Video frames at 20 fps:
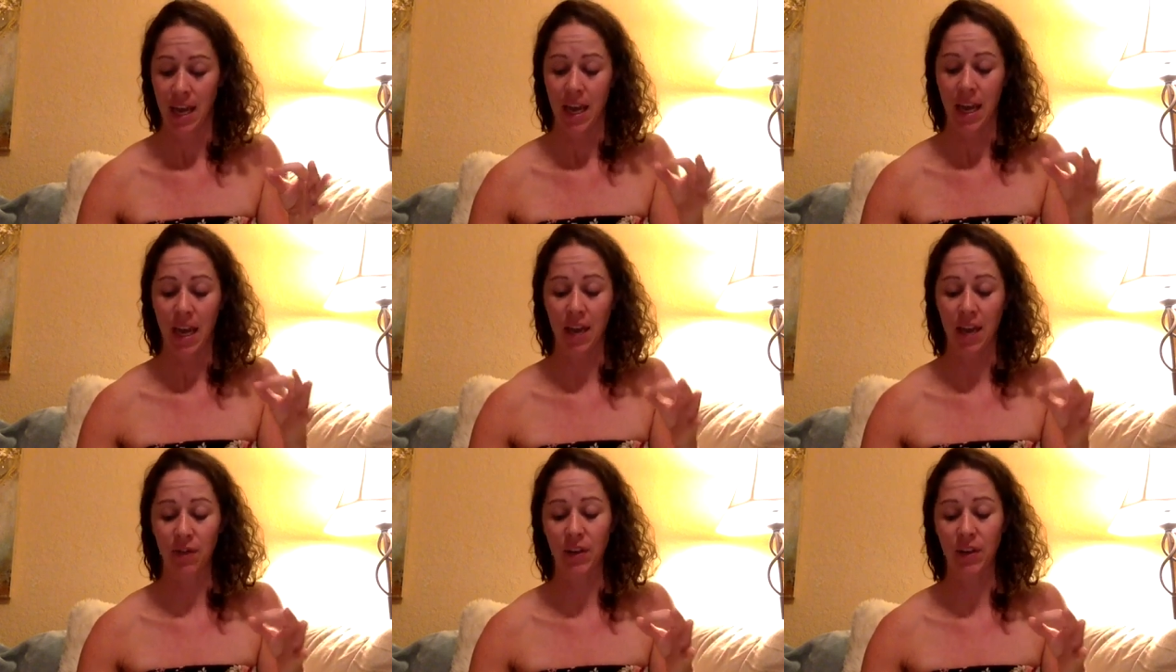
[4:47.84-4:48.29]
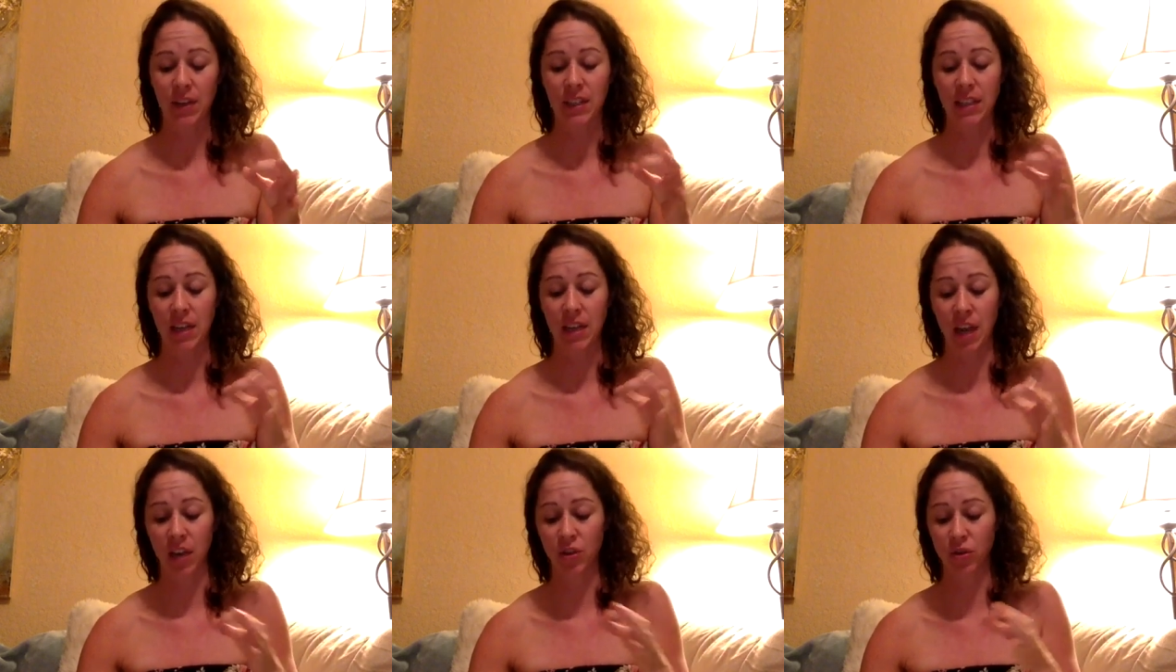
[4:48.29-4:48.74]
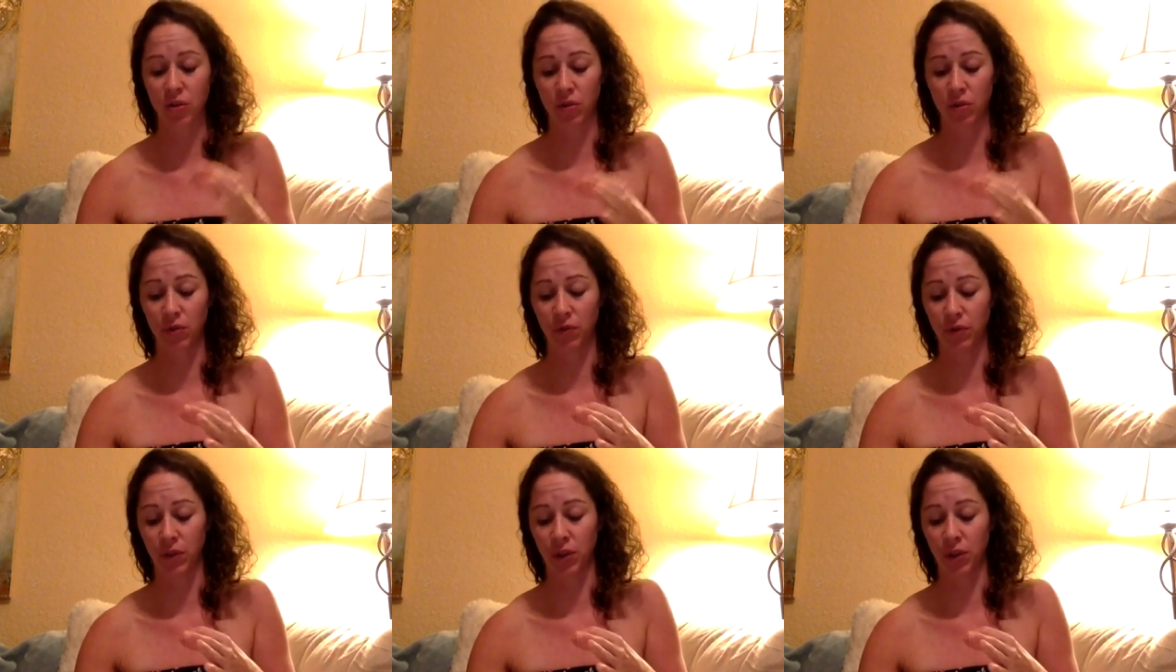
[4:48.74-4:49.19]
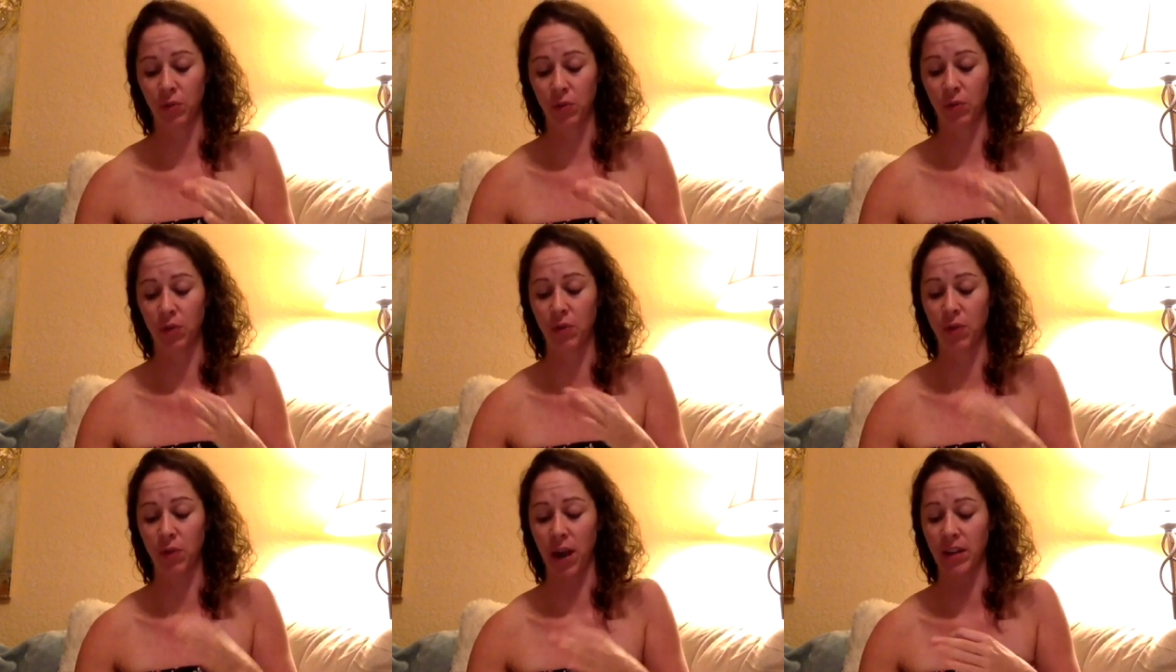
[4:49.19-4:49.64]
If it is not true for you,
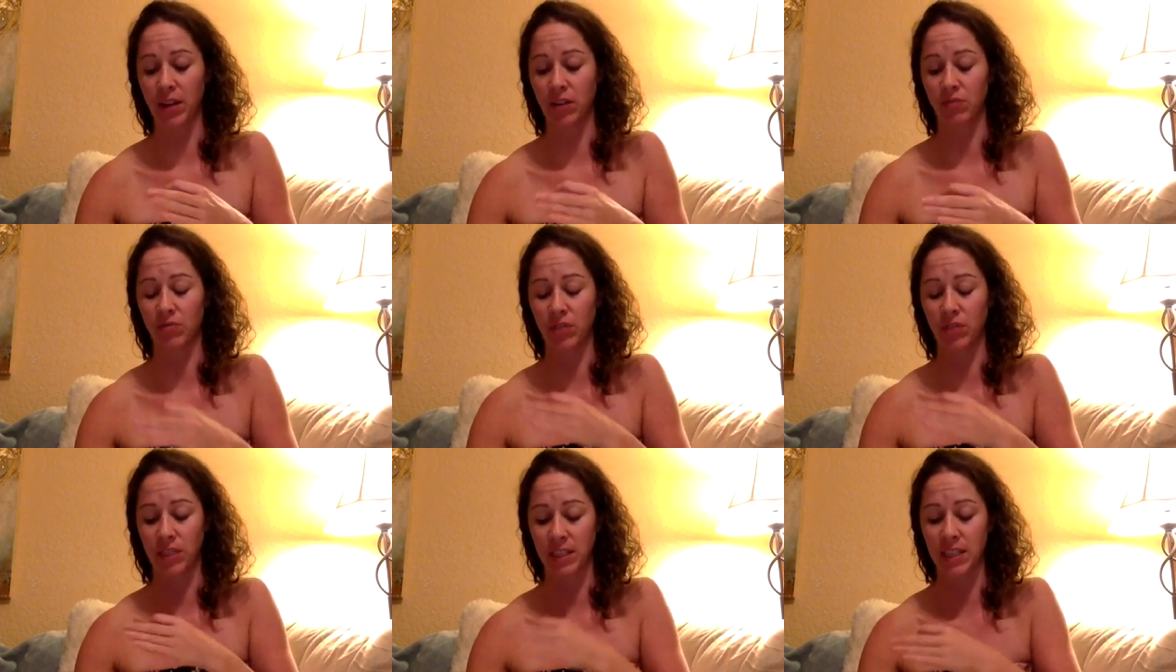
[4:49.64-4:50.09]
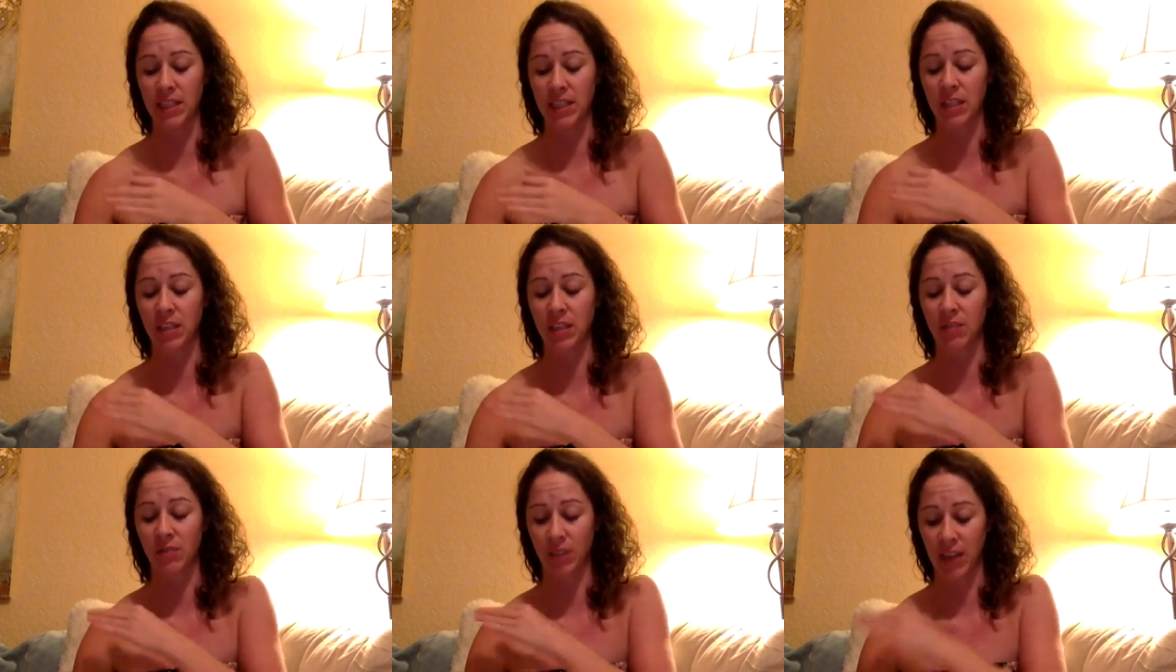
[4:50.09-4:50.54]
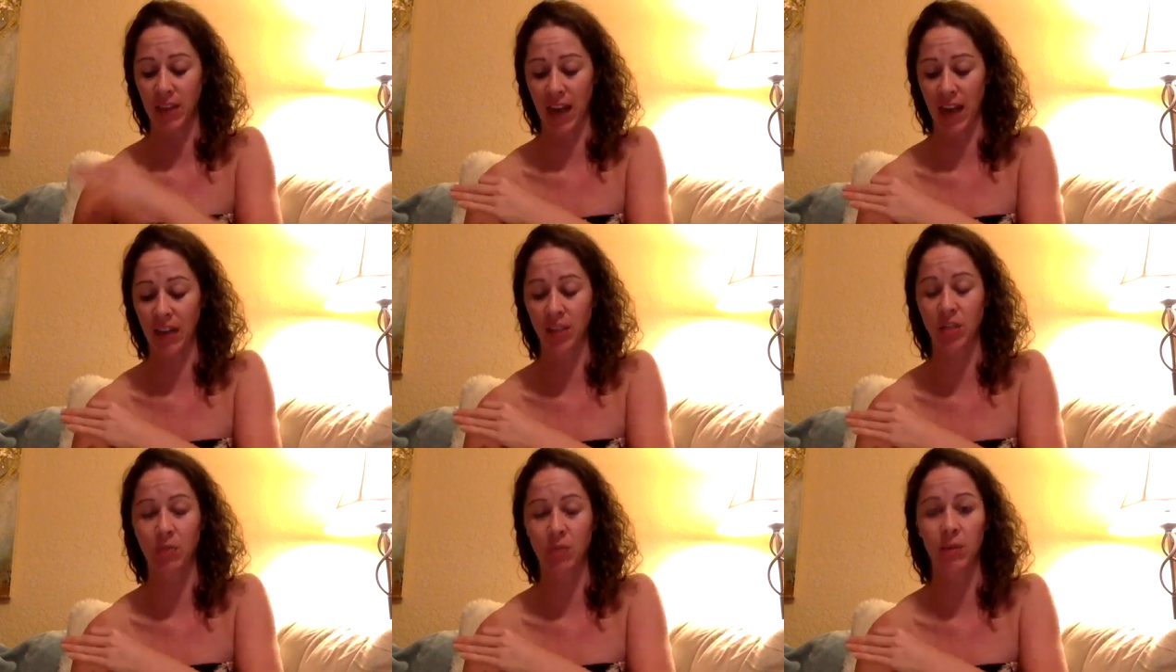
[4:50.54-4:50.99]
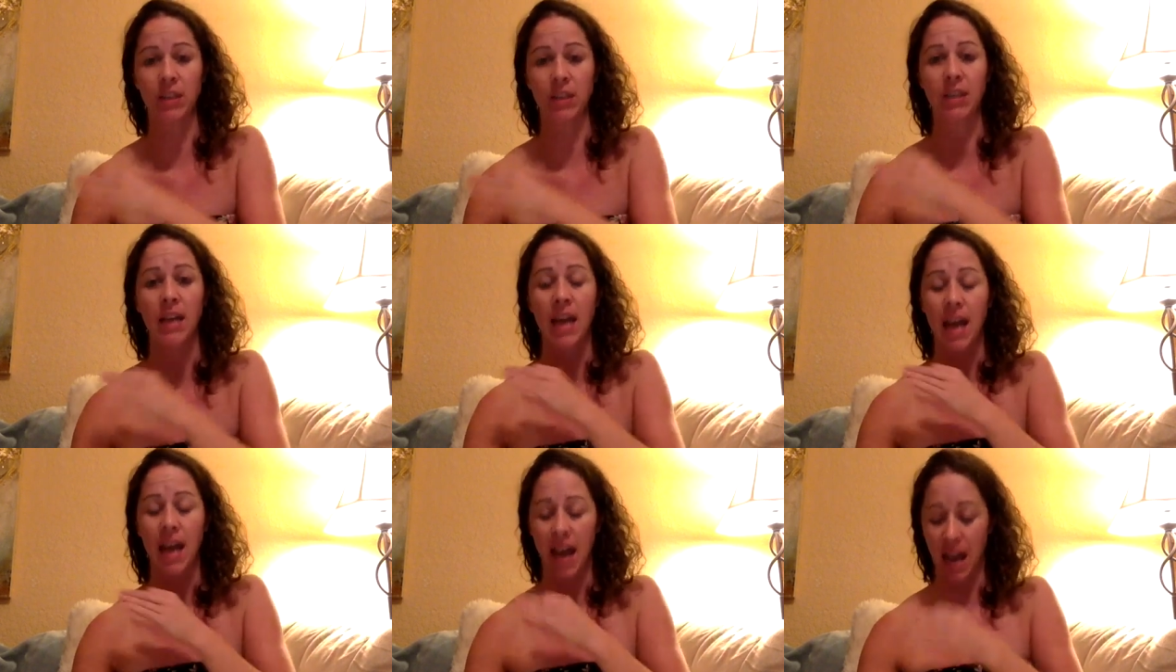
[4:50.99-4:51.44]
you either resist and react to it,
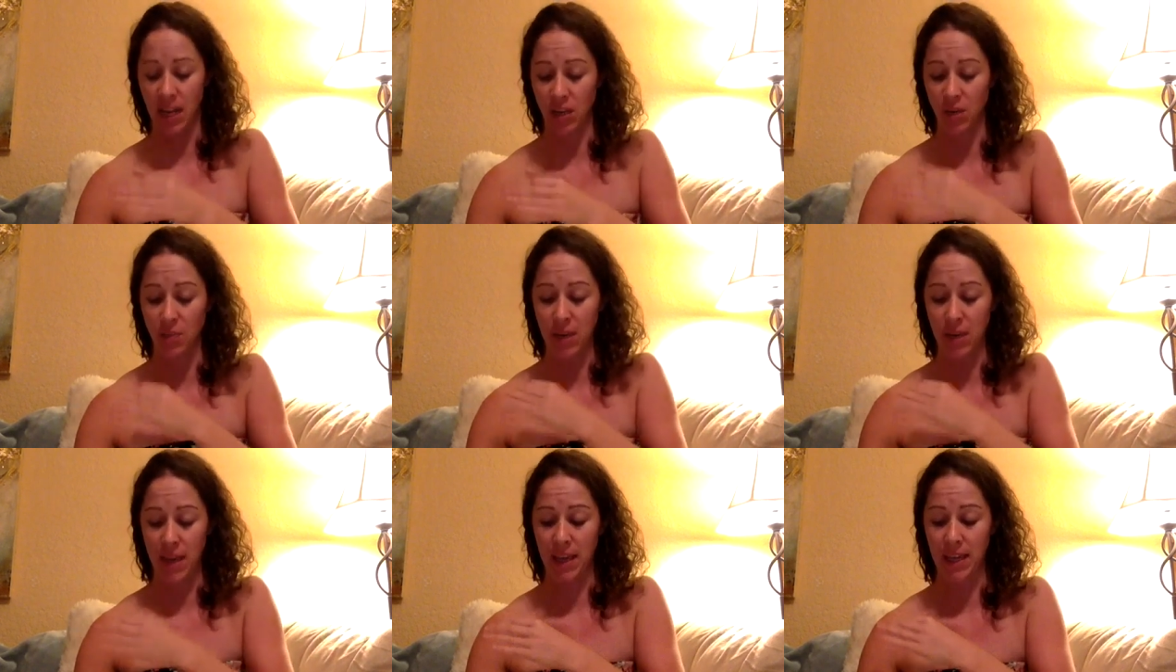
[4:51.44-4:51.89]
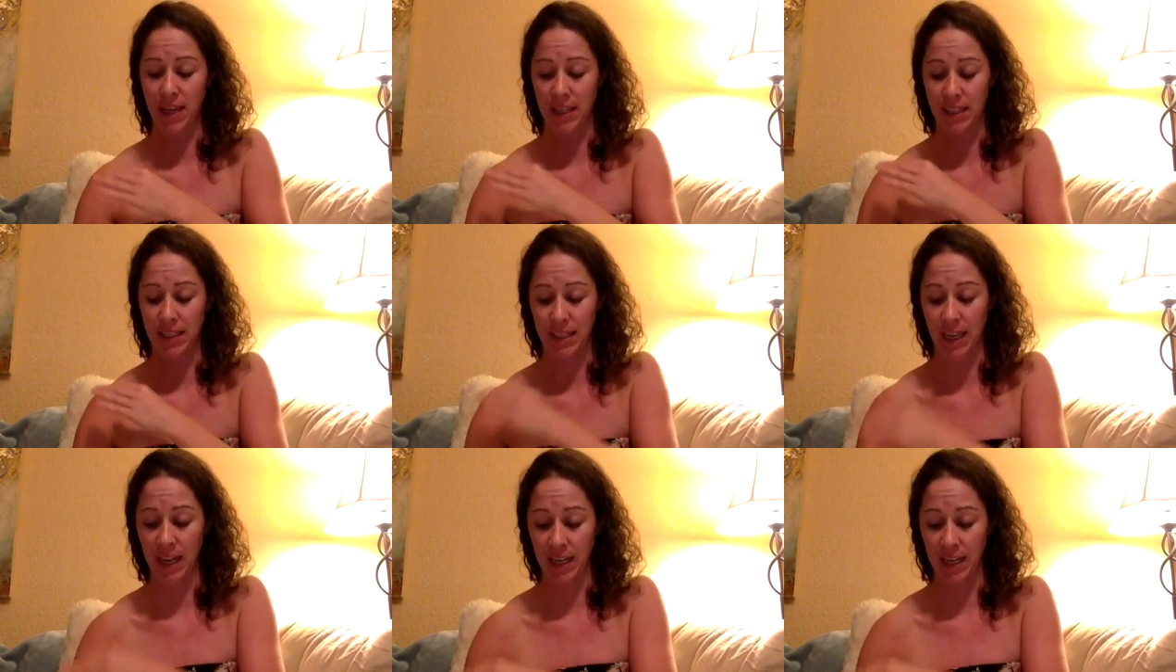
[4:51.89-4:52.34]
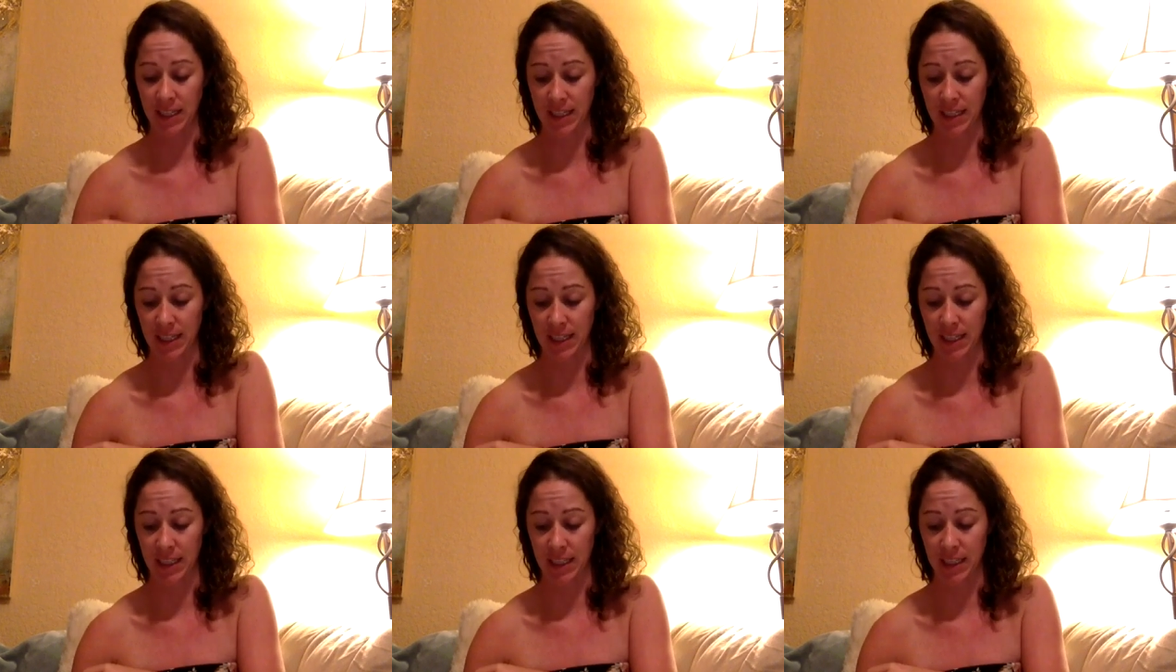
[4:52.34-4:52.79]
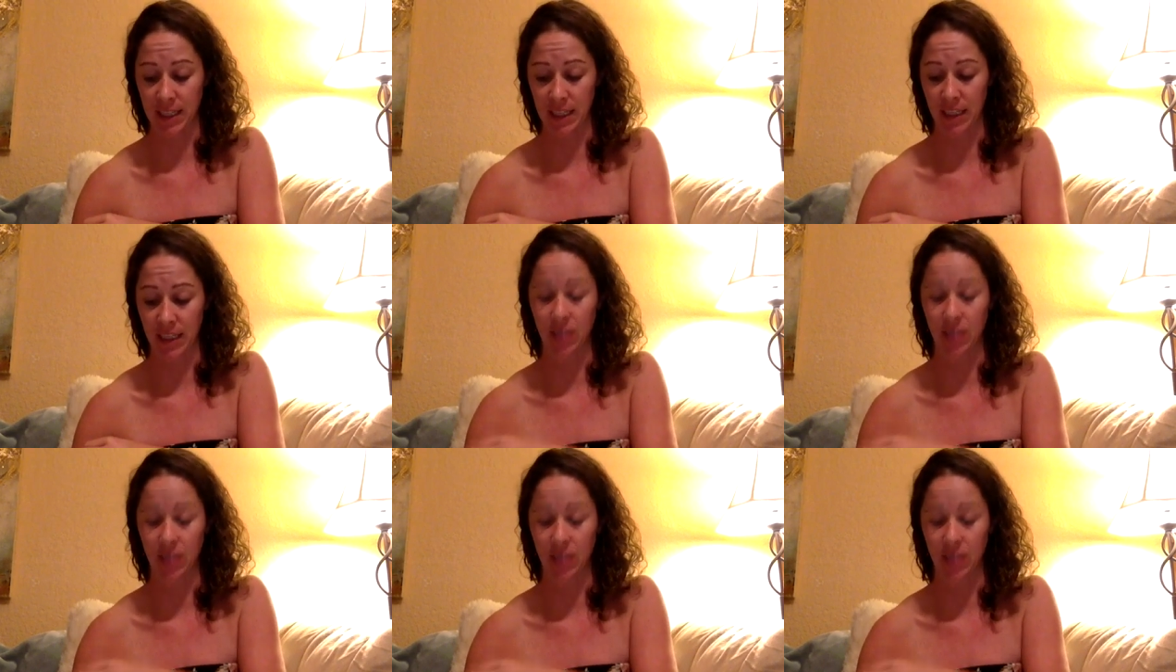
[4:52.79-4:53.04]
and you make a solidity.